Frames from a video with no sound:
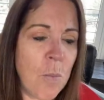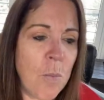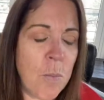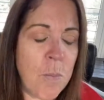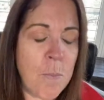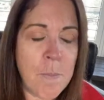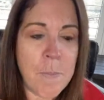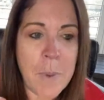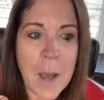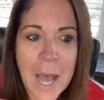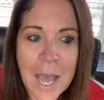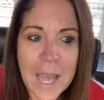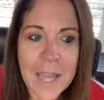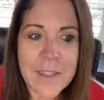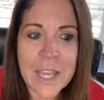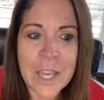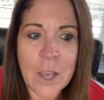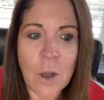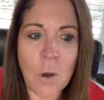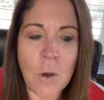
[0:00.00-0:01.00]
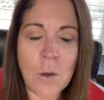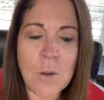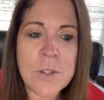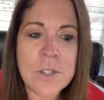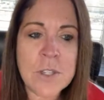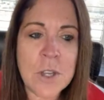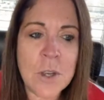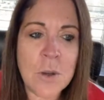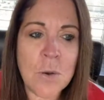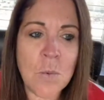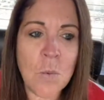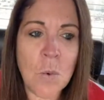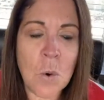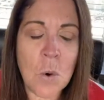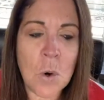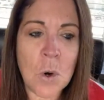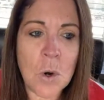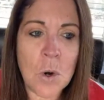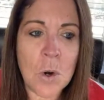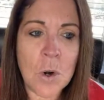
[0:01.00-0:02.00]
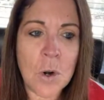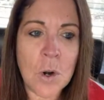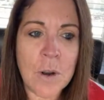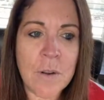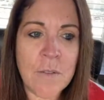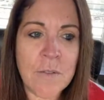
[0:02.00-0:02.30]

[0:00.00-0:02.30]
But they also were